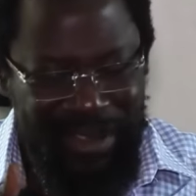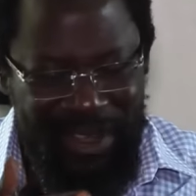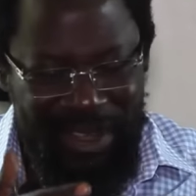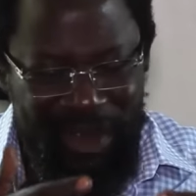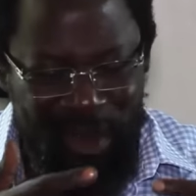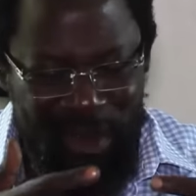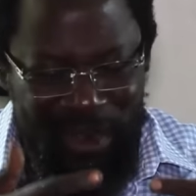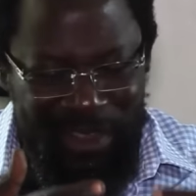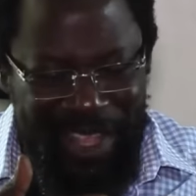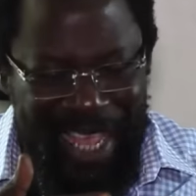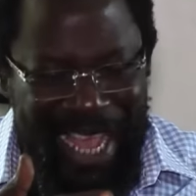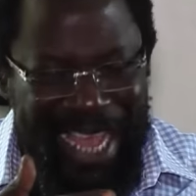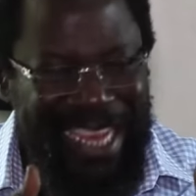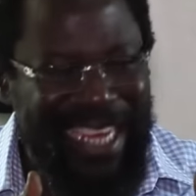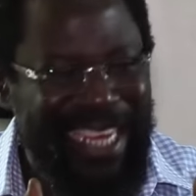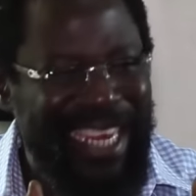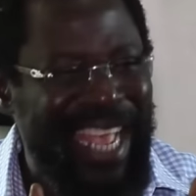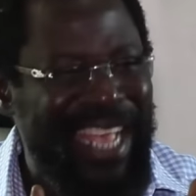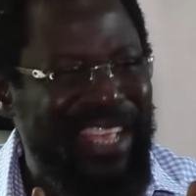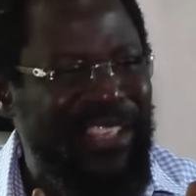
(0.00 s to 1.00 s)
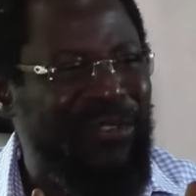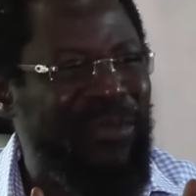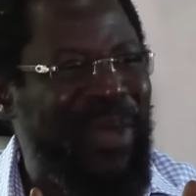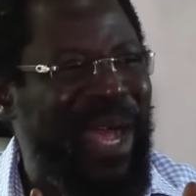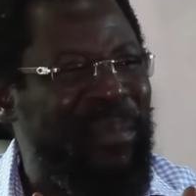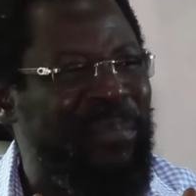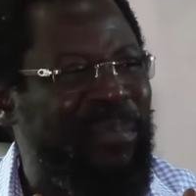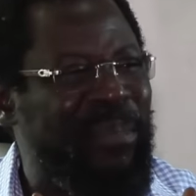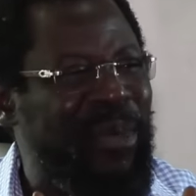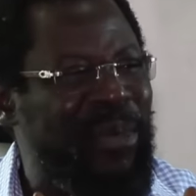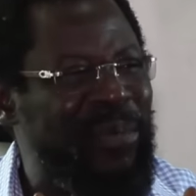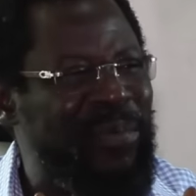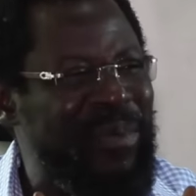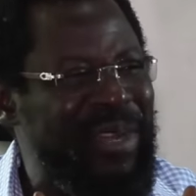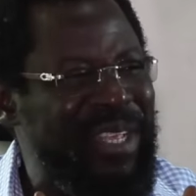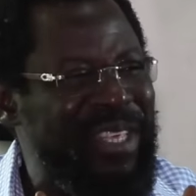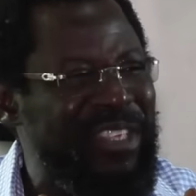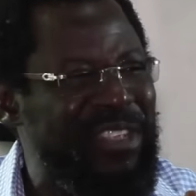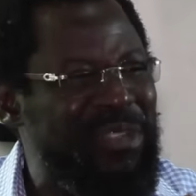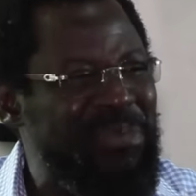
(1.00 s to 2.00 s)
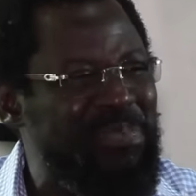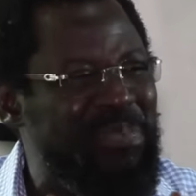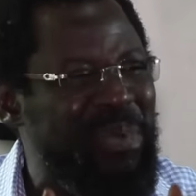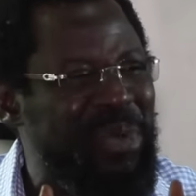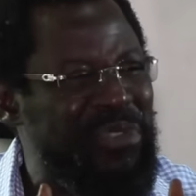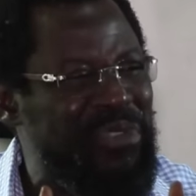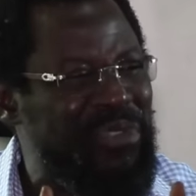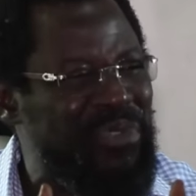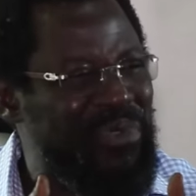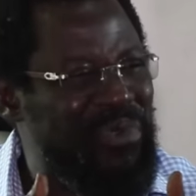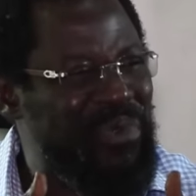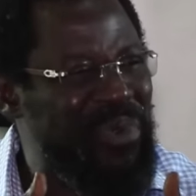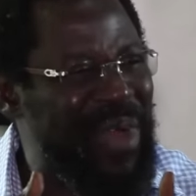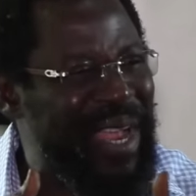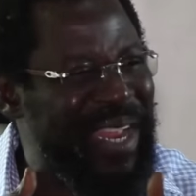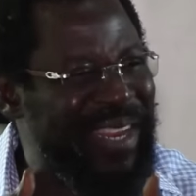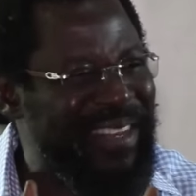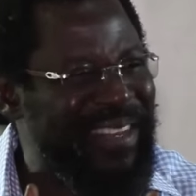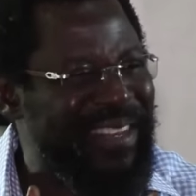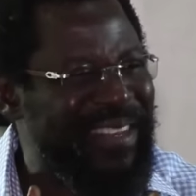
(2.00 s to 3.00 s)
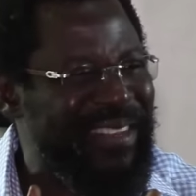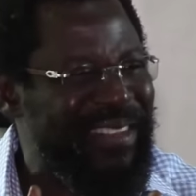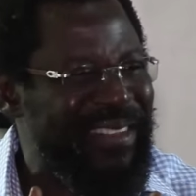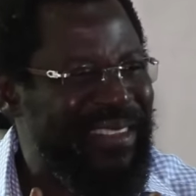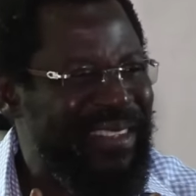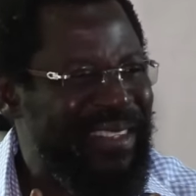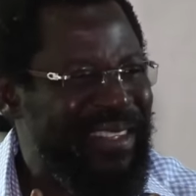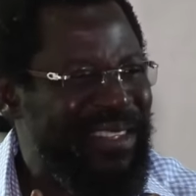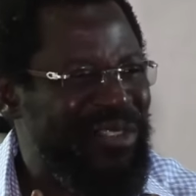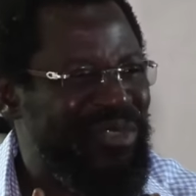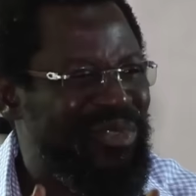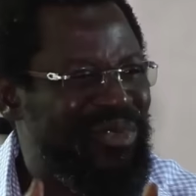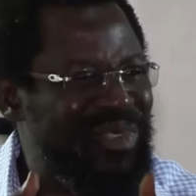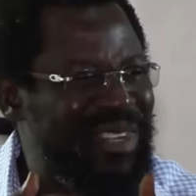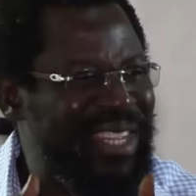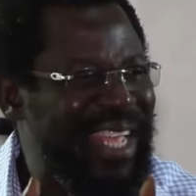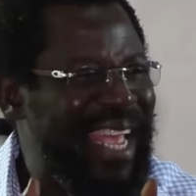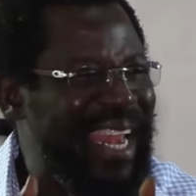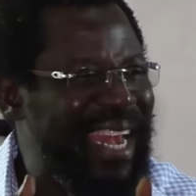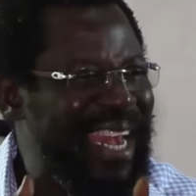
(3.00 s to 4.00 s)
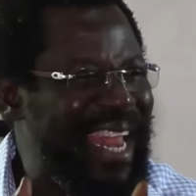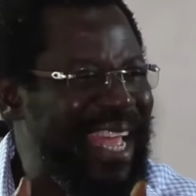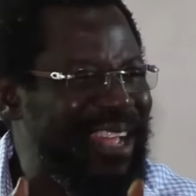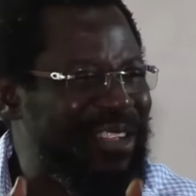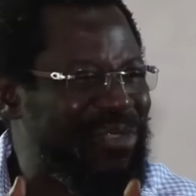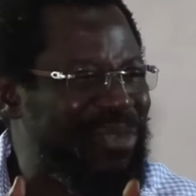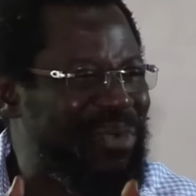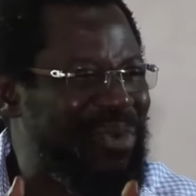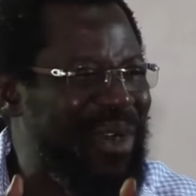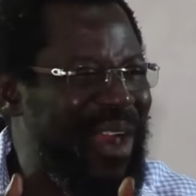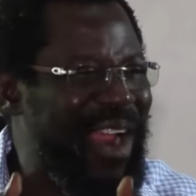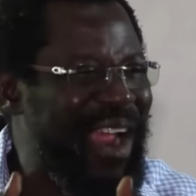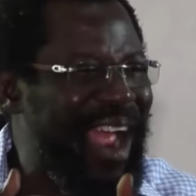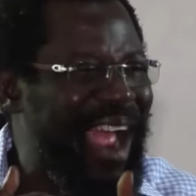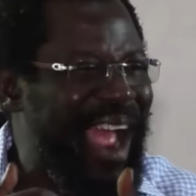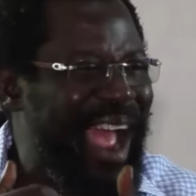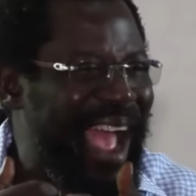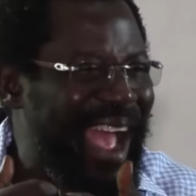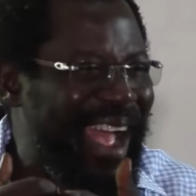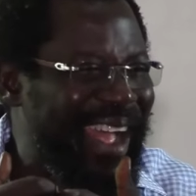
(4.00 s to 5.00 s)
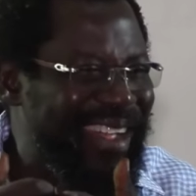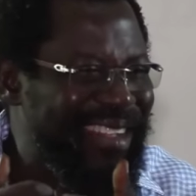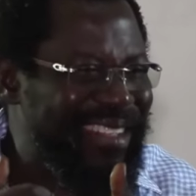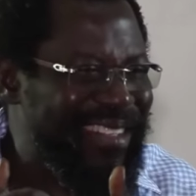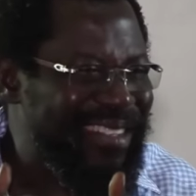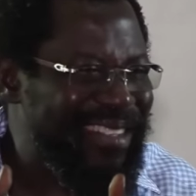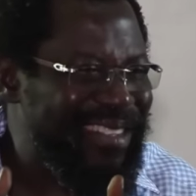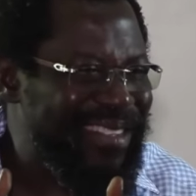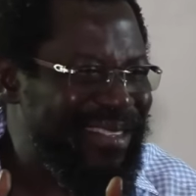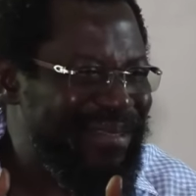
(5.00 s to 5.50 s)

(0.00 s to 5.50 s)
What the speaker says: Those guidelines were published pursuant to the Electoral Act.